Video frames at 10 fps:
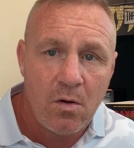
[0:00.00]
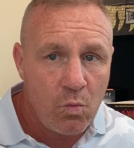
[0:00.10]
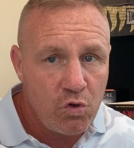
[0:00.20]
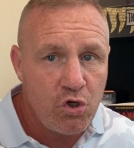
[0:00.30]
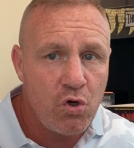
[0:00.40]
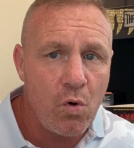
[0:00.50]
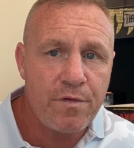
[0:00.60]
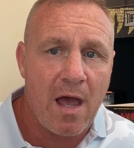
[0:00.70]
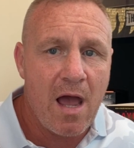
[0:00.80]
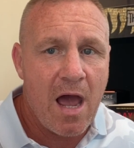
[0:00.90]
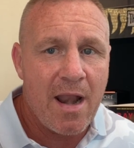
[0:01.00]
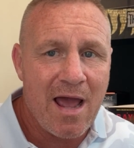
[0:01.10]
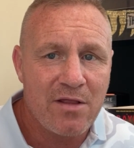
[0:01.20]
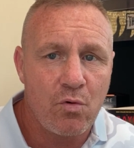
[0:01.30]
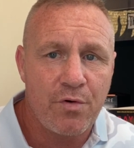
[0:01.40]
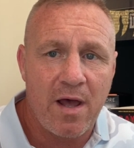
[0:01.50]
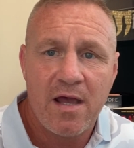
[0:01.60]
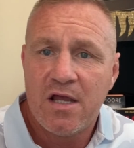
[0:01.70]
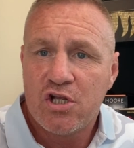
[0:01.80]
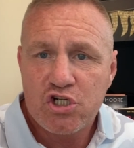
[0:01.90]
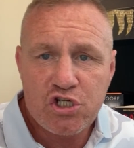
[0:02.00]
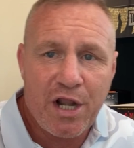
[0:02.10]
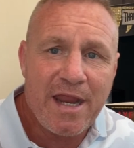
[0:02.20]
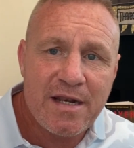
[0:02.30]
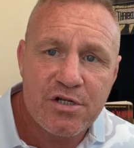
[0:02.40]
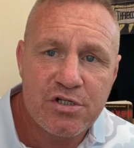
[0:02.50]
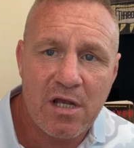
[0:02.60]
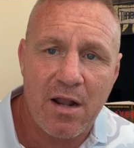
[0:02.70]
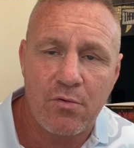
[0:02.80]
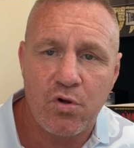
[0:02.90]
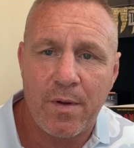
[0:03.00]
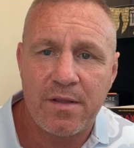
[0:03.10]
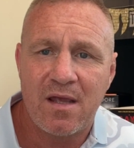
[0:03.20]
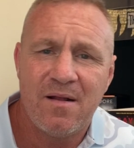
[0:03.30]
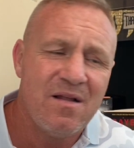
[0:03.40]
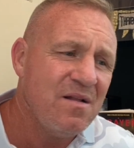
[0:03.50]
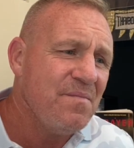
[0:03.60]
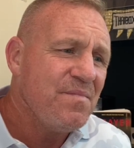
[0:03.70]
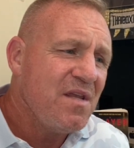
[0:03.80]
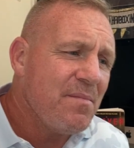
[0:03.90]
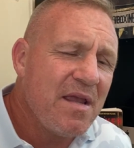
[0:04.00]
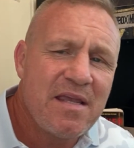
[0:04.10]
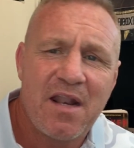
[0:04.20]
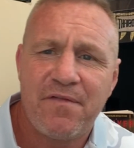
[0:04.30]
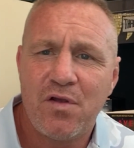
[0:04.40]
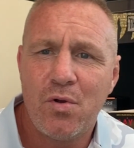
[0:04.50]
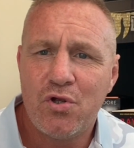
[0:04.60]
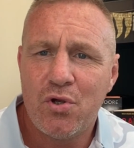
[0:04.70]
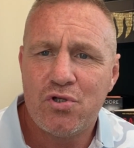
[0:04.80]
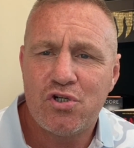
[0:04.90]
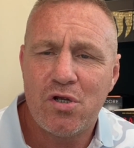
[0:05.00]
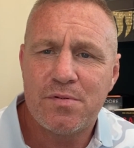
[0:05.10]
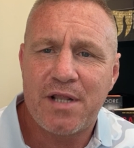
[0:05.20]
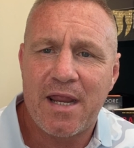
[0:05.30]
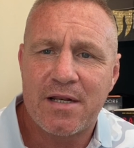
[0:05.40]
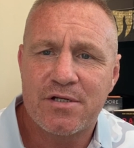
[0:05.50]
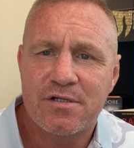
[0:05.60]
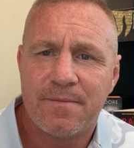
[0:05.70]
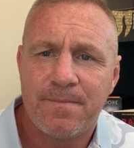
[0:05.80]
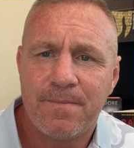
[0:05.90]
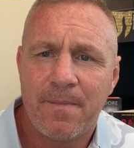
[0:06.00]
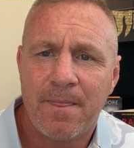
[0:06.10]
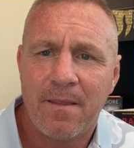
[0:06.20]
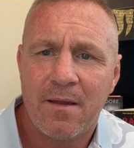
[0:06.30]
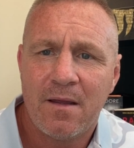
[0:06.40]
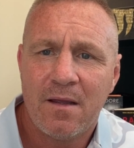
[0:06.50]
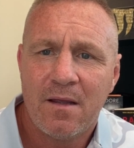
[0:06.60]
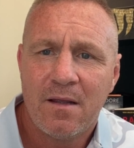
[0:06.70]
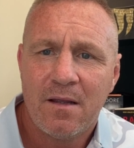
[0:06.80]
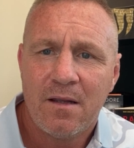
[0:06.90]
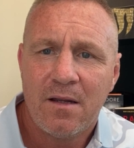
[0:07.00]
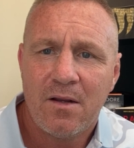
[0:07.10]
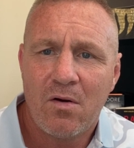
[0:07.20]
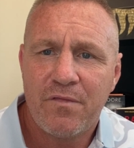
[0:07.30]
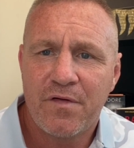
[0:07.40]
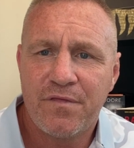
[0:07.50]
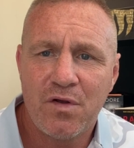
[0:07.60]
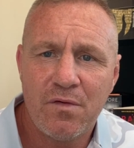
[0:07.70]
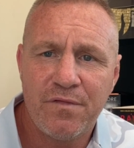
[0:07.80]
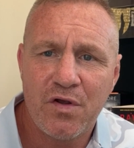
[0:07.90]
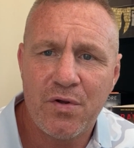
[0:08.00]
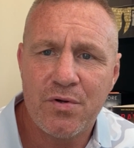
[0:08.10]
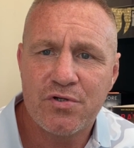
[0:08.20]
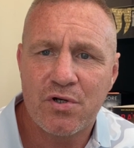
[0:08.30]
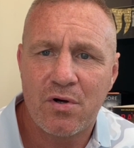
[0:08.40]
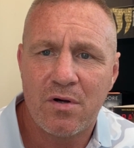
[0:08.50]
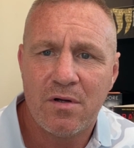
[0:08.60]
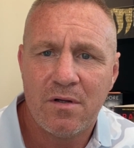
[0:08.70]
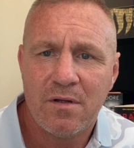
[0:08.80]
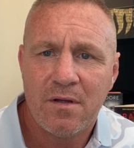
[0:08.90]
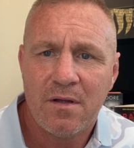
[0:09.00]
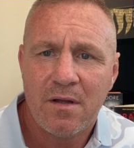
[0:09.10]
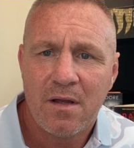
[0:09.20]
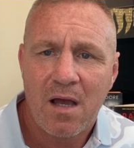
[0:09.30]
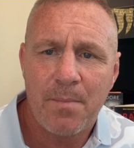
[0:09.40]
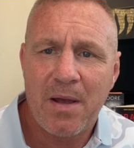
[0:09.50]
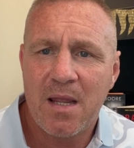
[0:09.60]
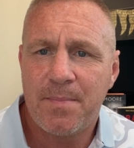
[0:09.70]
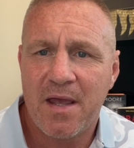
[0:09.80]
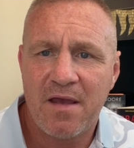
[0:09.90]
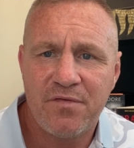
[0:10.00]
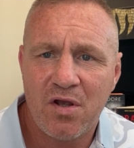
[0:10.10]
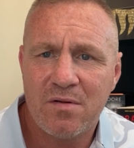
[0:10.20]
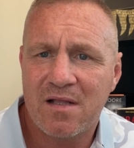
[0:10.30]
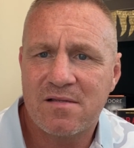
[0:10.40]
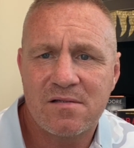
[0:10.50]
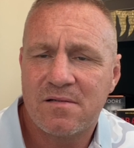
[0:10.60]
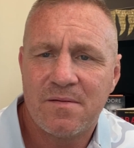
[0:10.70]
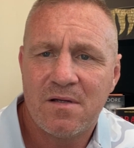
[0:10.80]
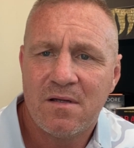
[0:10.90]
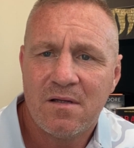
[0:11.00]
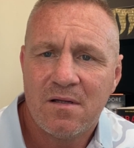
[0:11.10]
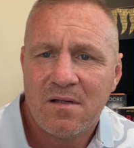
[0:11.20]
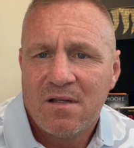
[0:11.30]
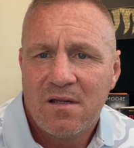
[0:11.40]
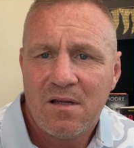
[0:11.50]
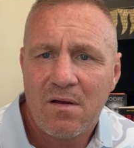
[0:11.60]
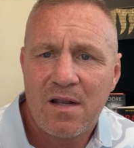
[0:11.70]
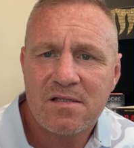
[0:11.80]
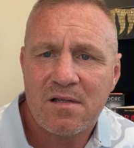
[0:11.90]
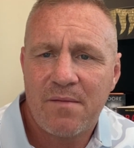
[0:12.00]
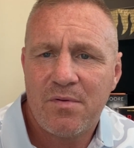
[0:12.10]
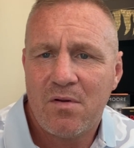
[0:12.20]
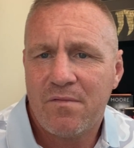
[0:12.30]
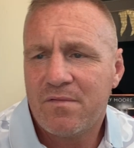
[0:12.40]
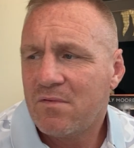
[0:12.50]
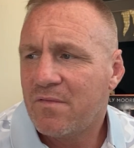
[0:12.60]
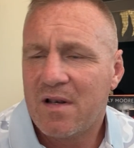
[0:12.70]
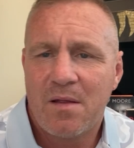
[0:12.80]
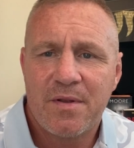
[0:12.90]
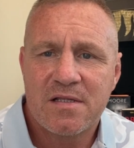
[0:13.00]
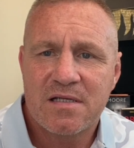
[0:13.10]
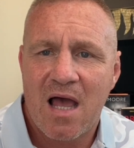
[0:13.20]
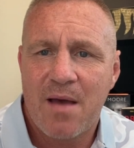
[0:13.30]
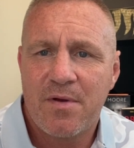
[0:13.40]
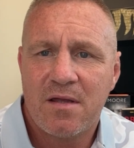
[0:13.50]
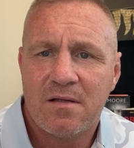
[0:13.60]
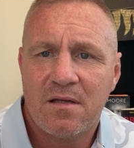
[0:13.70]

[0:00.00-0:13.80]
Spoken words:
You know that, and I know that. Straighteners are out the window. You might get a few YouTube straighteners, you know, for a few views or a pay-per-view. That's, you know, we all love a little bit of drama.